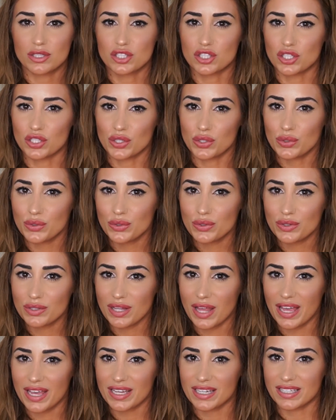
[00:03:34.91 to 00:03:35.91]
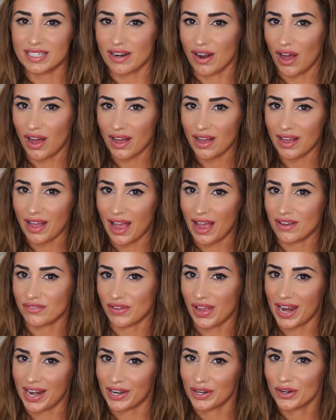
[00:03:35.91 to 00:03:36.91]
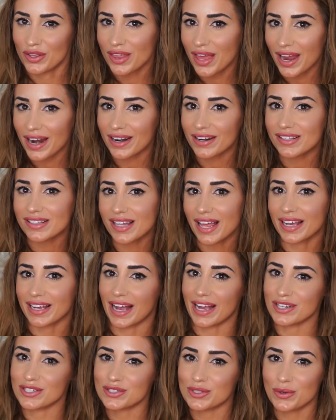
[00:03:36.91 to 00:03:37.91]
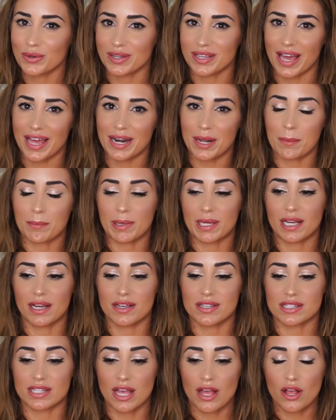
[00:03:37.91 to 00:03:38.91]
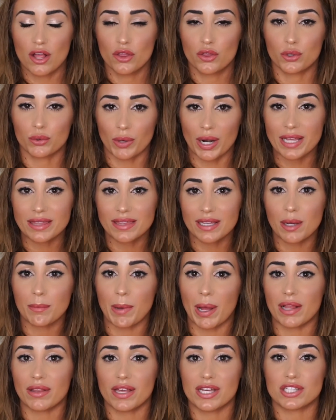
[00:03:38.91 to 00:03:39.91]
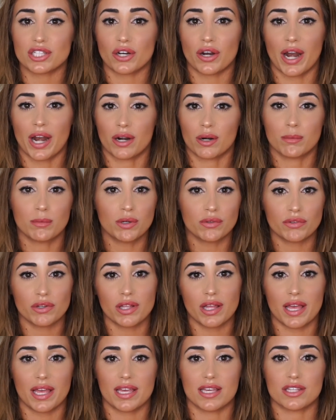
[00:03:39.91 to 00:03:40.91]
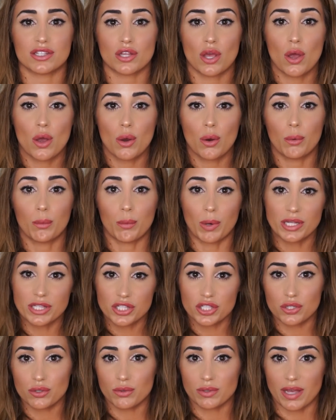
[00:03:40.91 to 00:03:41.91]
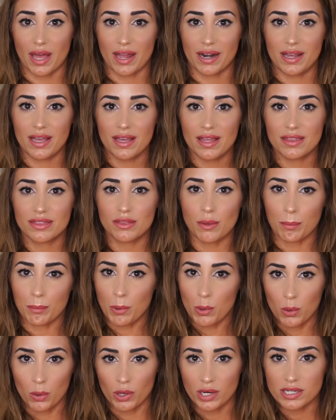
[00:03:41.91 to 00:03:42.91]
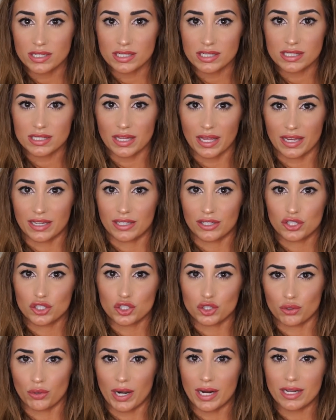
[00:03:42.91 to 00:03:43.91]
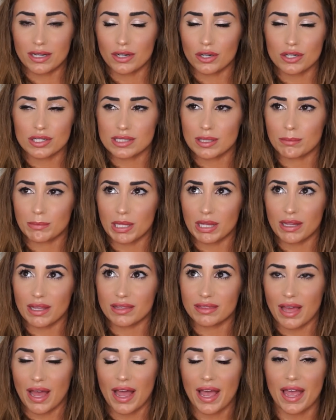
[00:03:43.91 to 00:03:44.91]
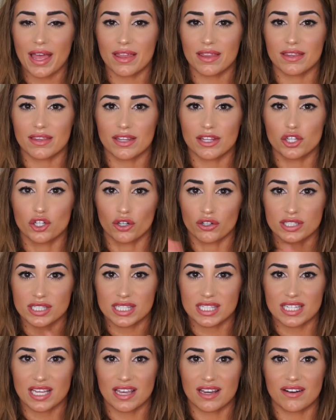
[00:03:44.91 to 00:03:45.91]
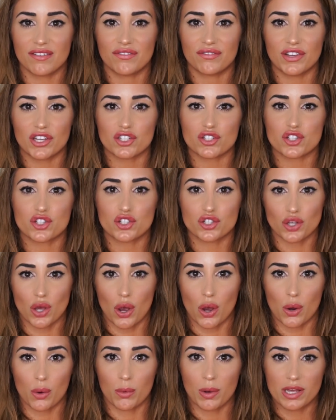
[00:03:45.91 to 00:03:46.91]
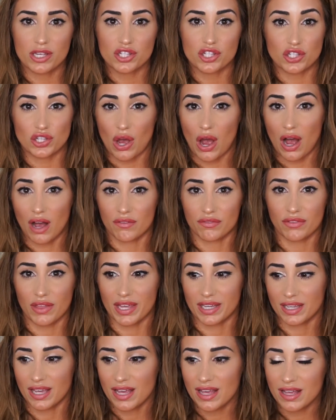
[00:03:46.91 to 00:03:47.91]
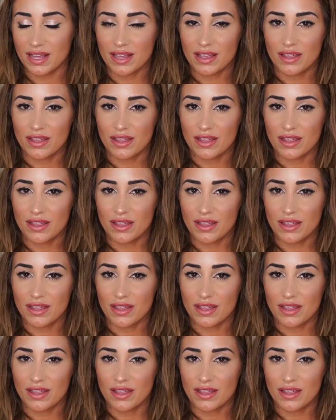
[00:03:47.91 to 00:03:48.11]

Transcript: do you like not have hair there? Like, I just don't get it, because the great thing about laser hair removal is once you get it, the pores like shrink or something like that and your skin feels so soft. Like